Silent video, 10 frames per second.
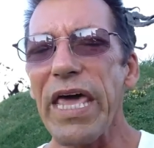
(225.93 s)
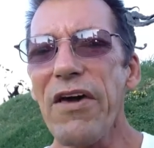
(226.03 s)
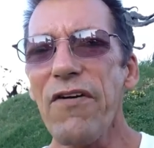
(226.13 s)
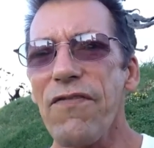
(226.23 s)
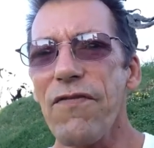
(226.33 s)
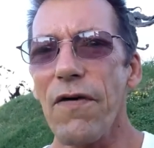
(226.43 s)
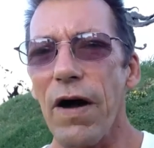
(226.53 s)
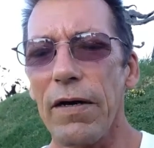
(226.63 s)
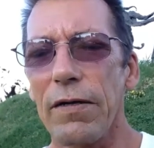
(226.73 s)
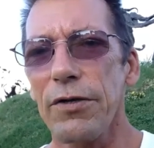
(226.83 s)
if
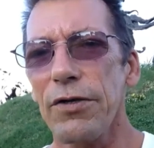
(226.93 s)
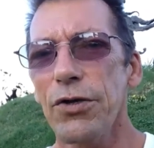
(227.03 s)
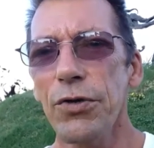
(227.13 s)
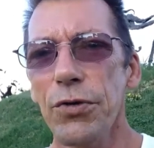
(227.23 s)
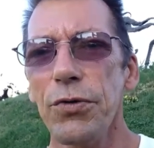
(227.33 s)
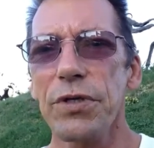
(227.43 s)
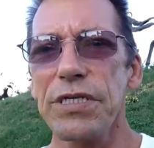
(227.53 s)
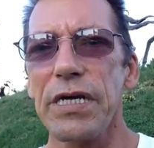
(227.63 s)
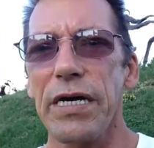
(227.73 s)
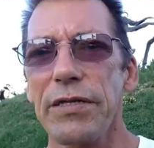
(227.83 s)
you
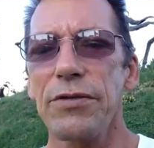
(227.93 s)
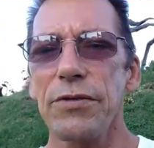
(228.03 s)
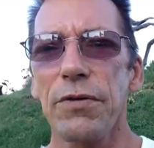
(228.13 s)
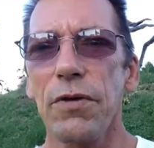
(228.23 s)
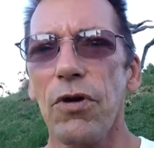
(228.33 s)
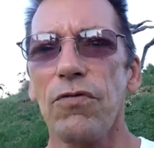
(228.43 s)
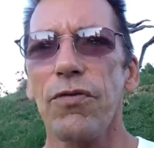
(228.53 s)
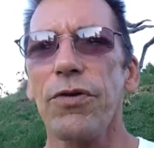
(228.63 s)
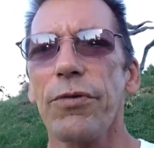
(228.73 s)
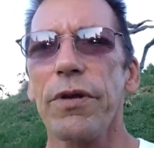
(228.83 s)
decide to look
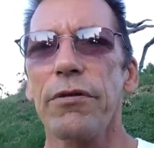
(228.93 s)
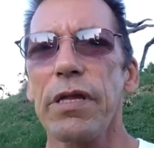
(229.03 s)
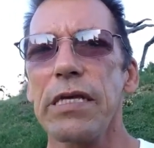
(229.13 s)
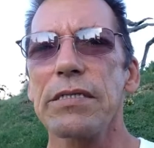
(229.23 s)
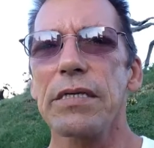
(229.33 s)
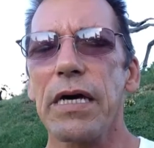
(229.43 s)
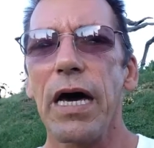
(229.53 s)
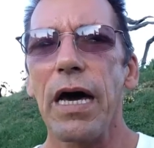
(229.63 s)
further into this,